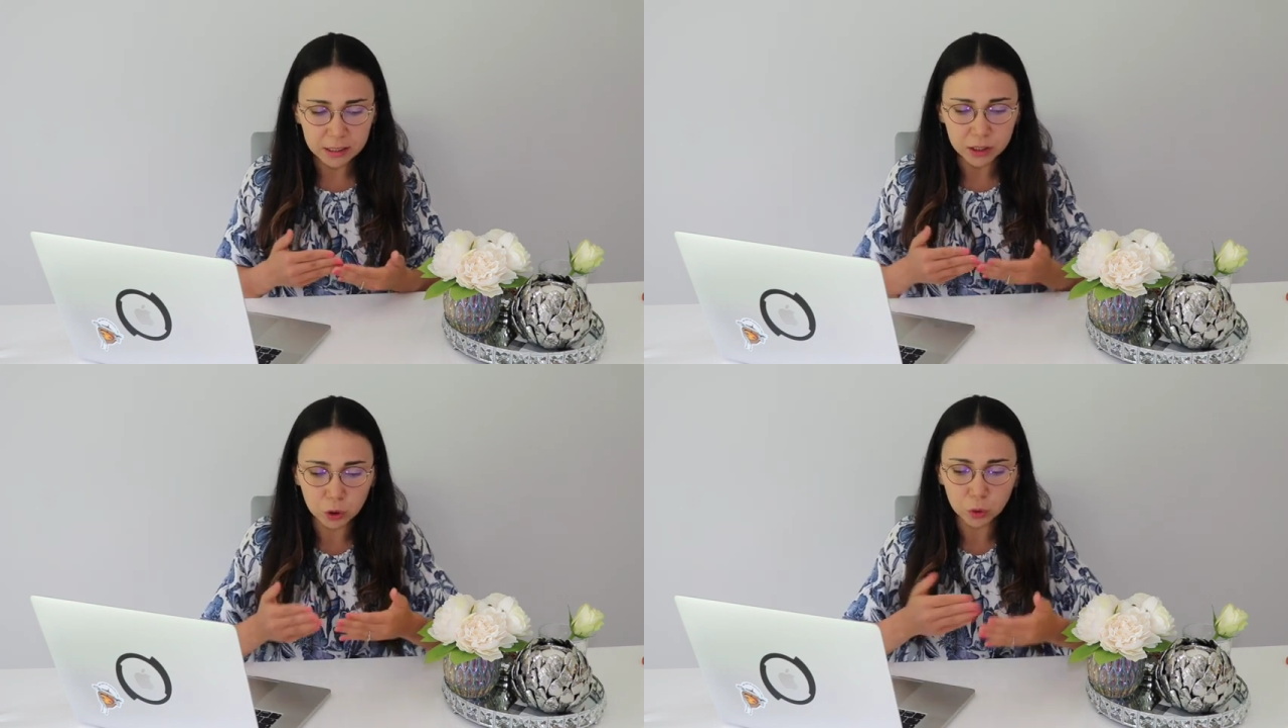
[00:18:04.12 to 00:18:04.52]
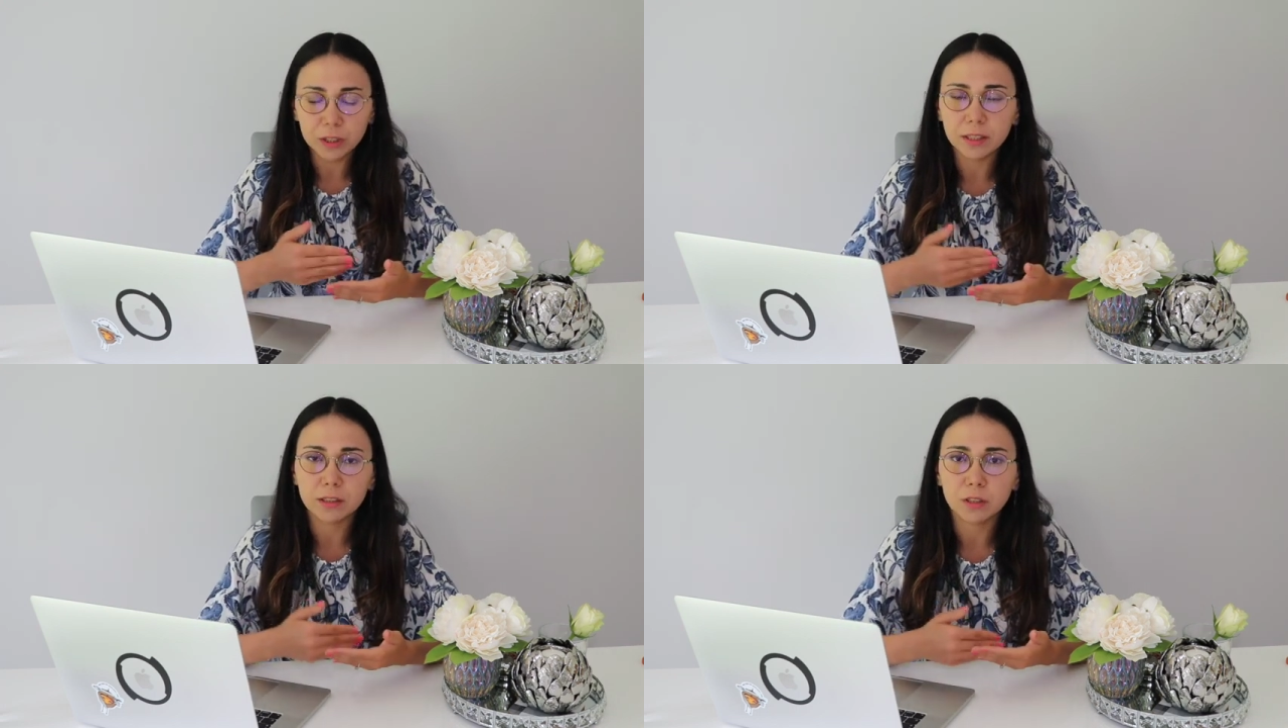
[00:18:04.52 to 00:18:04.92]

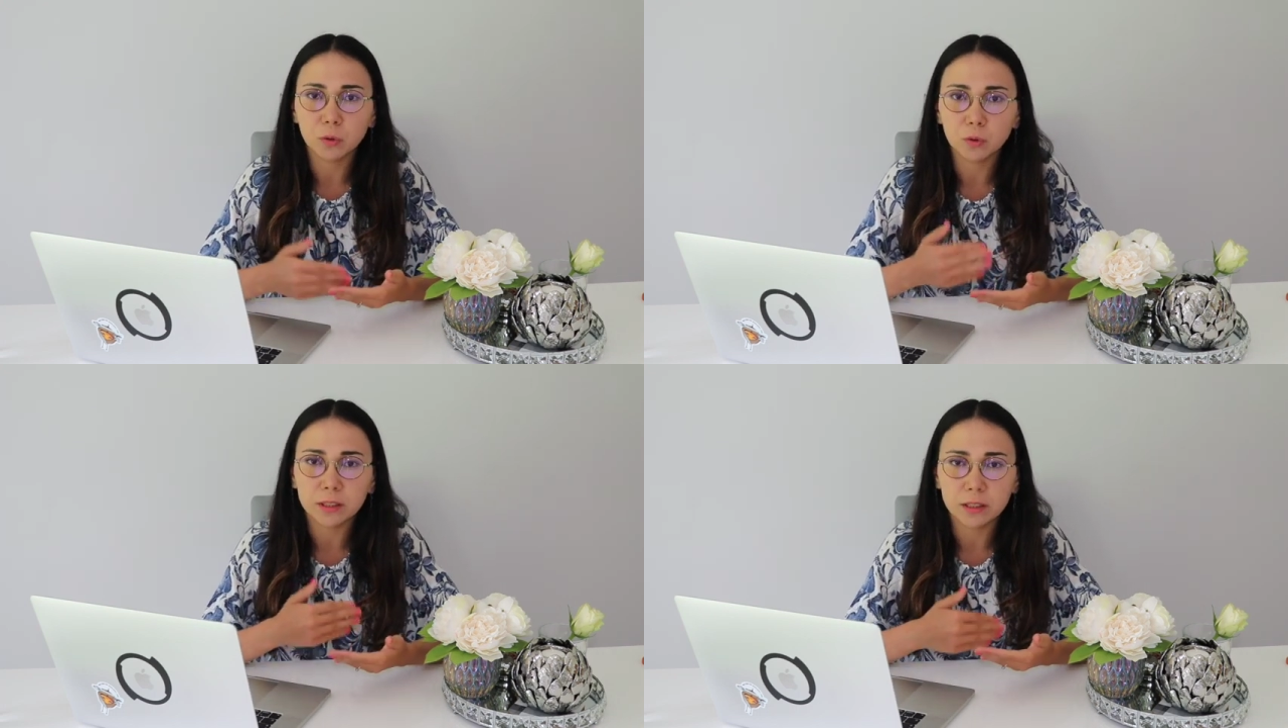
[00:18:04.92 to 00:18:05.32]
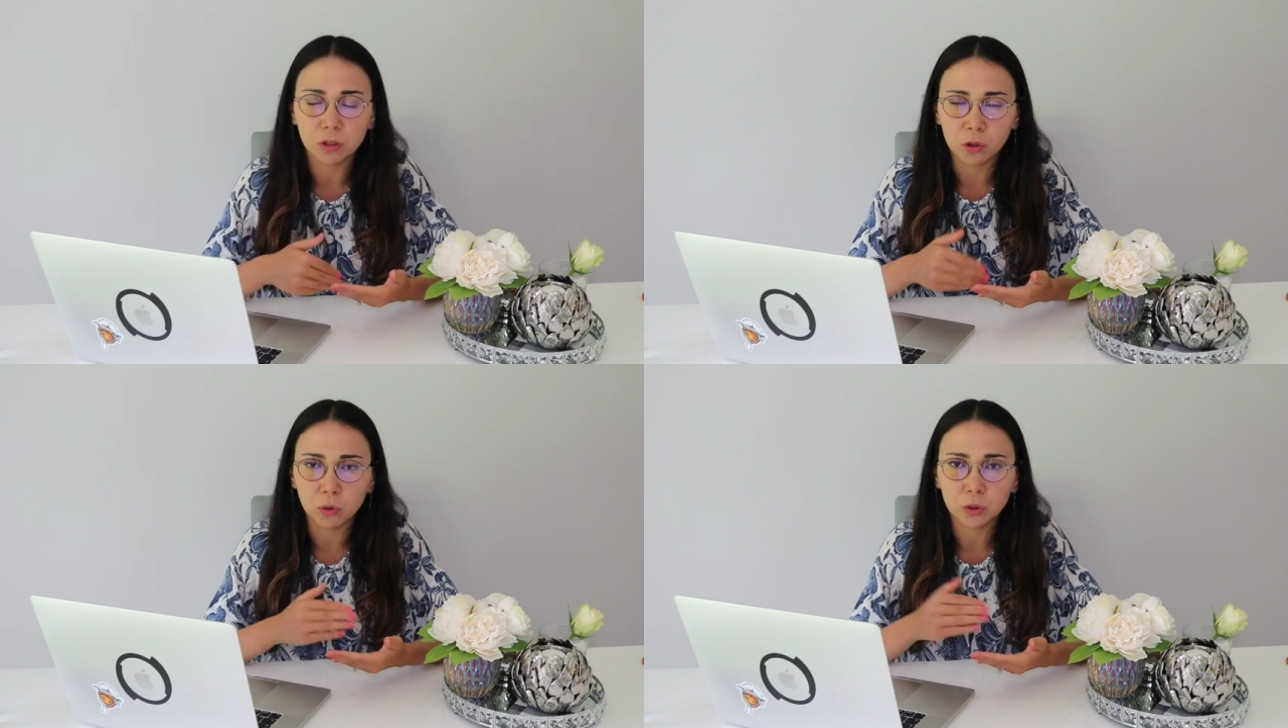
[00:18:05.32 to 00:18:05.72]
looking through
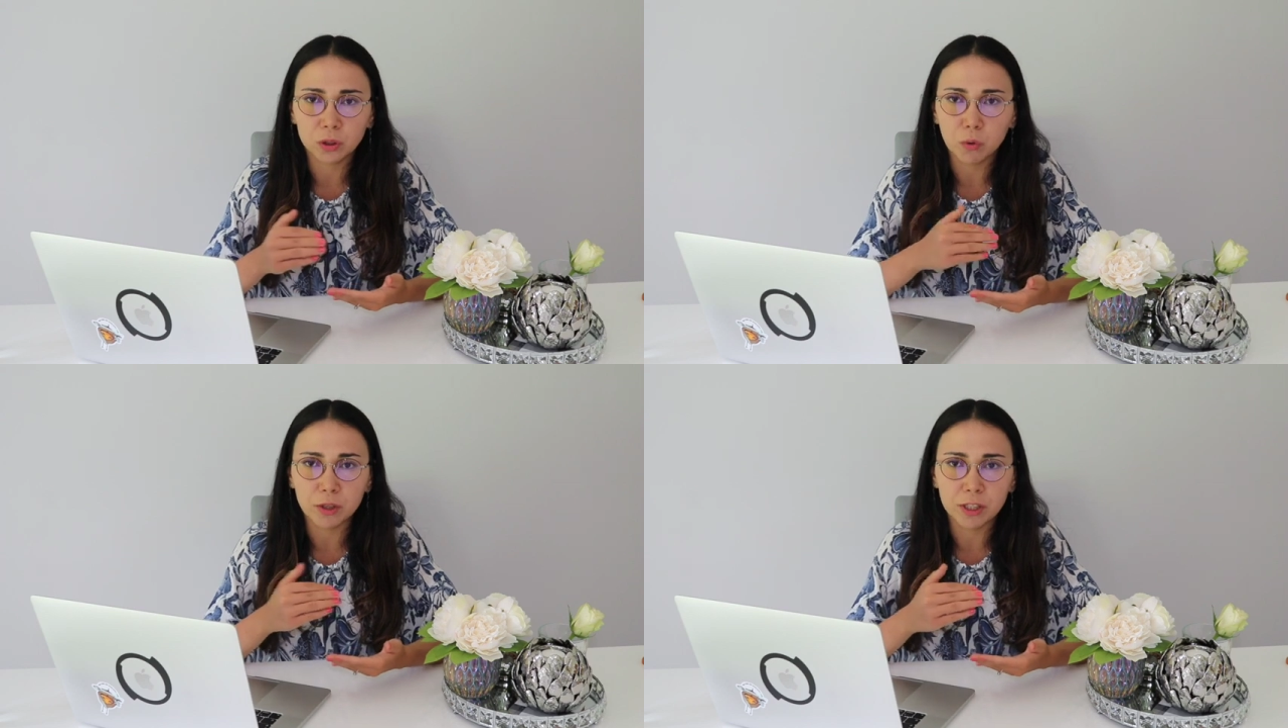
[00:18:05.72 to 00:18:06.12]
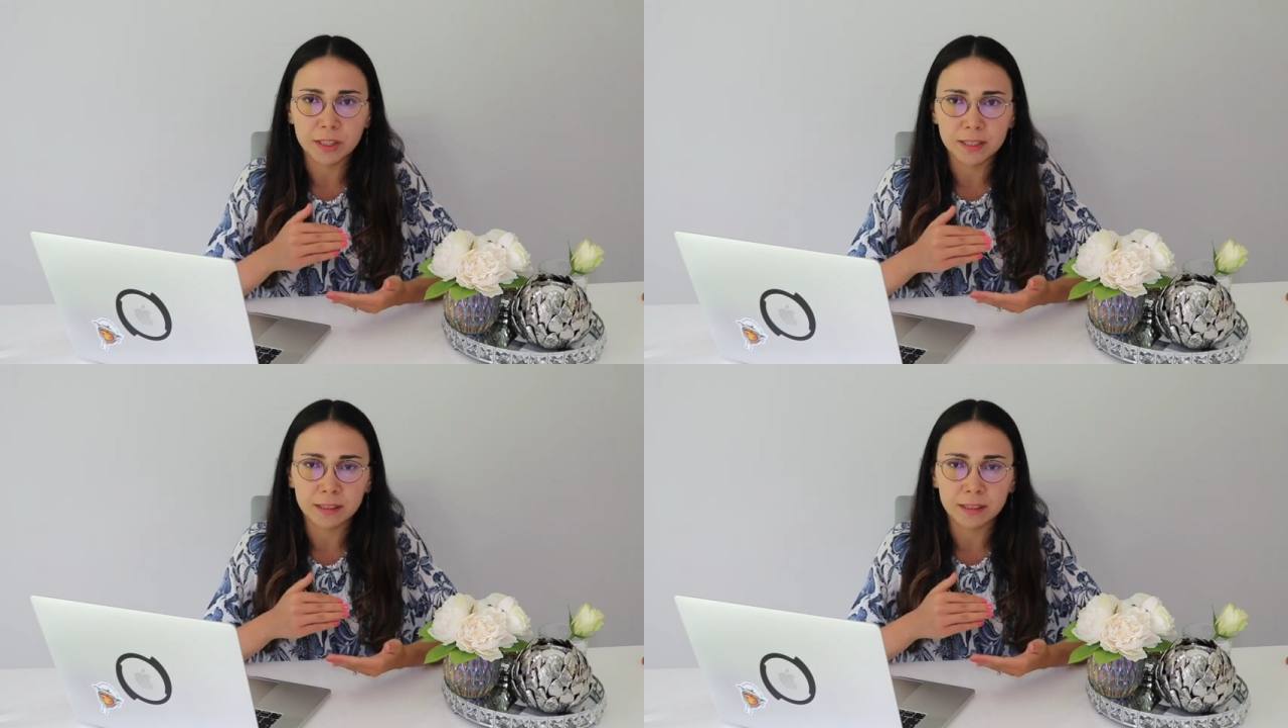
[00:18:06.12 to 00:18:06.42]
those questions